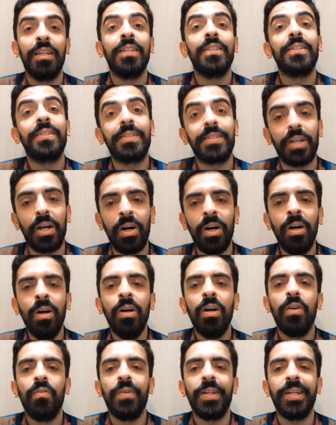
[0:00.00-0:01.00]

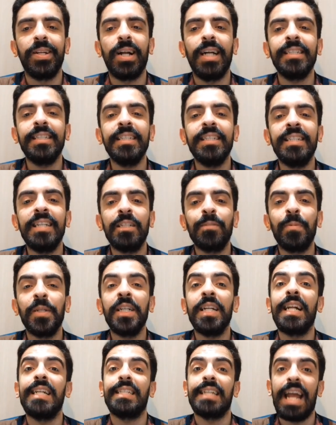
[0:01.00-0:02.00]
So, we write this
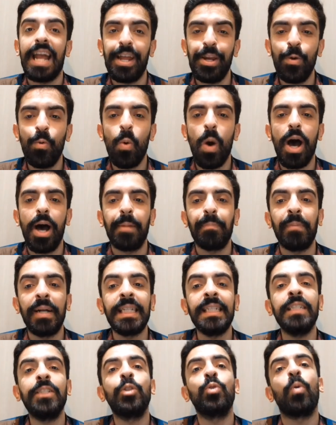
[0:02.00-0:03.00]
expression as 81
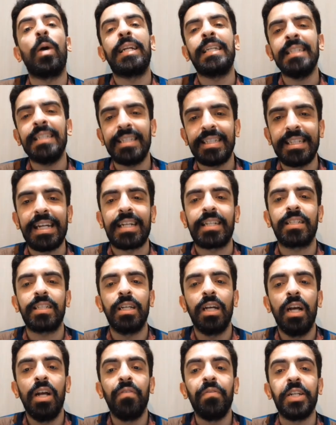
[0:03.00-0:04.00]
minus 26,